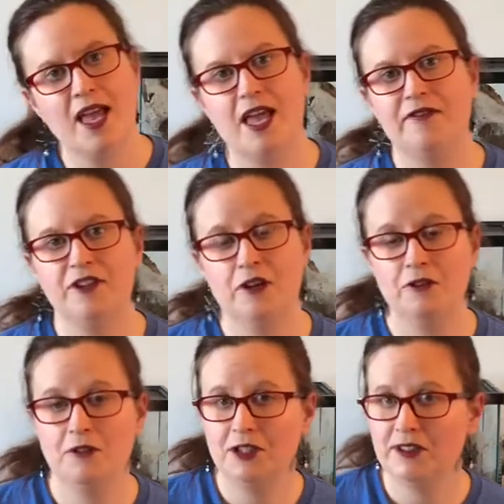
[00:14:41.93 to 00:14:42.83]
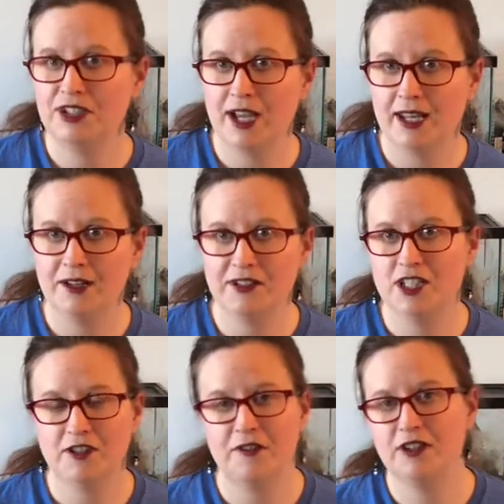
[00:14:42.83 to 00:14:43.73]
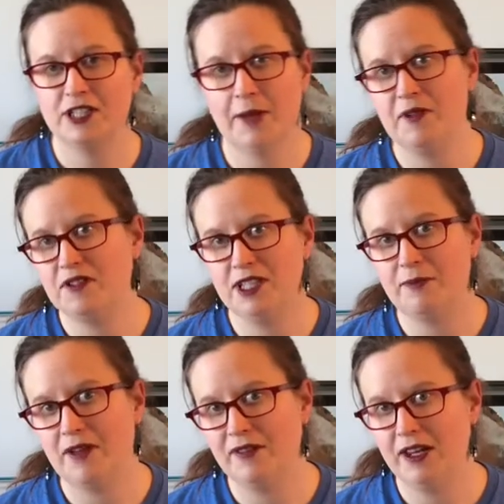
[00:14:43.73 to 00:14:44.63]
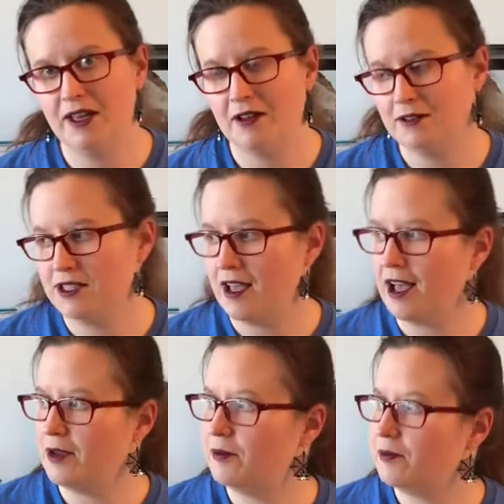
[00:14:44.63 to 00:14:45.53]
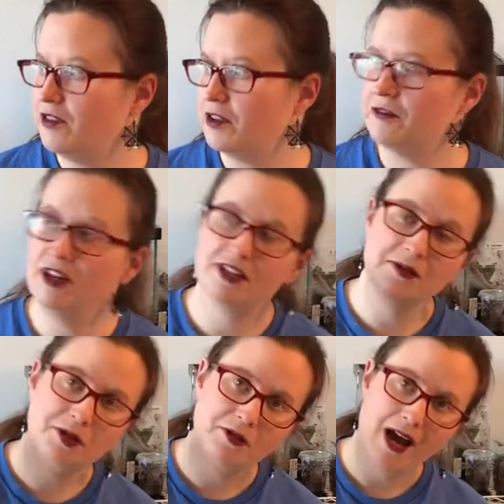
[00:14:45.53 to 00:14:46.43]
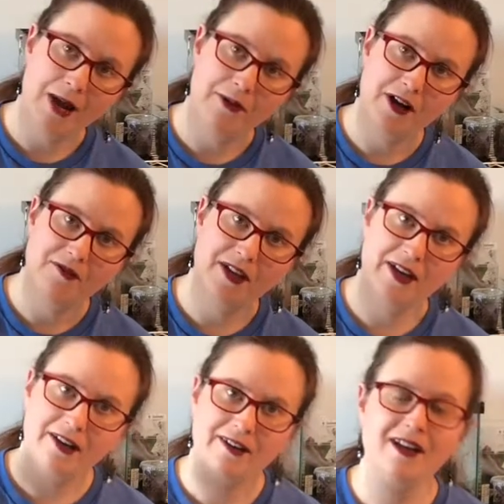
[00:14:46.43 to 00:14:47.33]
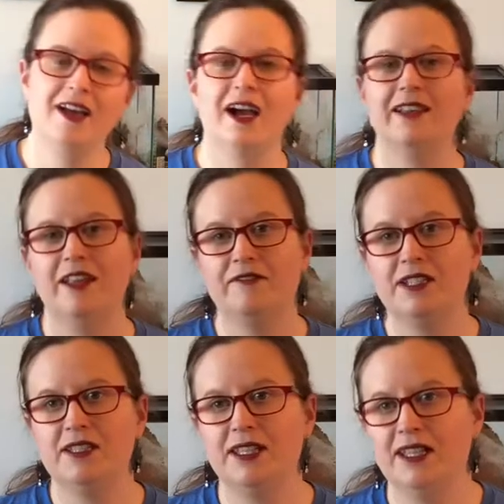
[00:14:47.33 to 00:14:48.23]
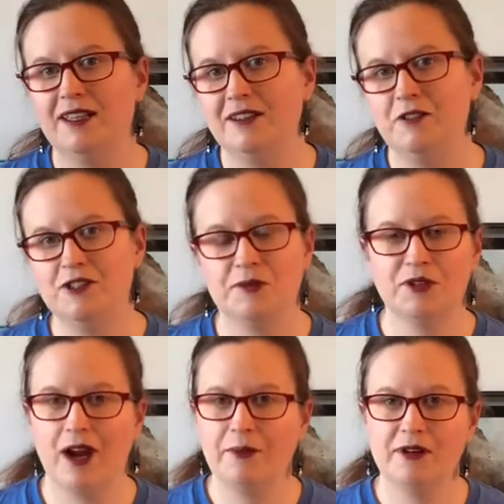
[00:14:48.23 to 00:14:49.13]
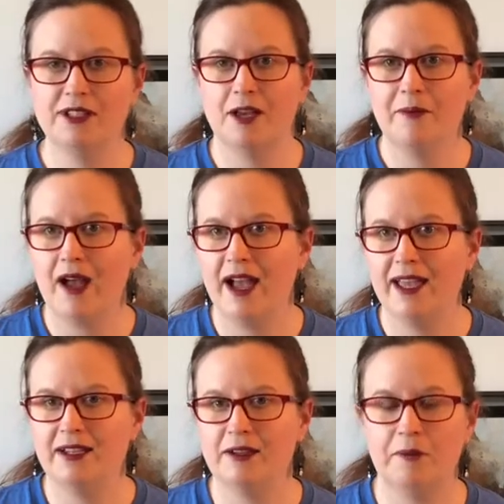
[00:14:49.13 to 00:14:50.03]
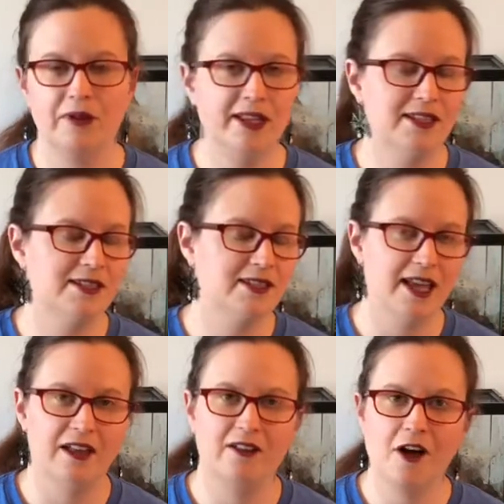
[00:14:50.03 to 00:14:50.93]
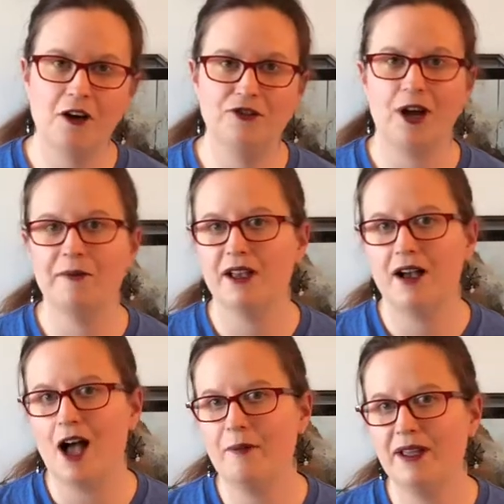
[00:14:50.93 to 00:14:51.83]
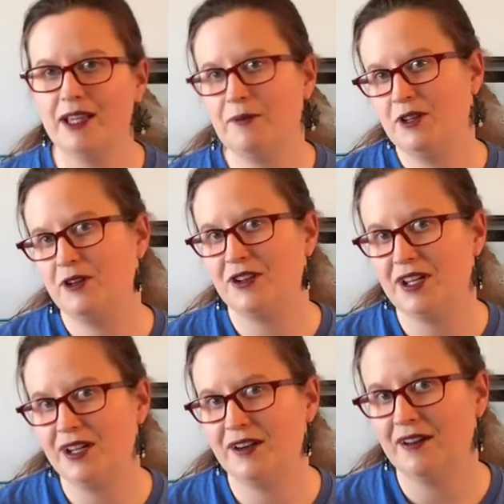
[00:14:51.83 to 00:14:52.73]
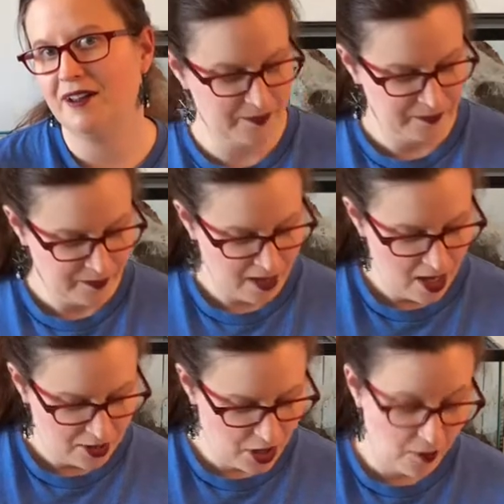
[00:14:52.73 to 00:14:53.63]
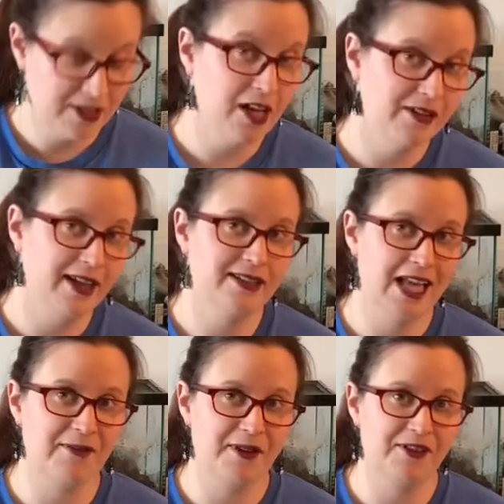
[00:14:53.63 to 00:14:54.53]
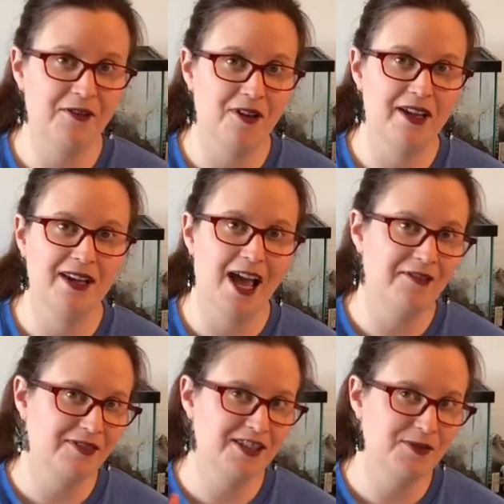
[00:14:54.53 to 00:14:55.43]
If you're new to this channel, this is the first time you've seen my videos, feel free to subscribe right over here. I'd love to see new subscribers come by, and please say hello, drop me a comment, let me know you're here. So until next time, everyone, have fun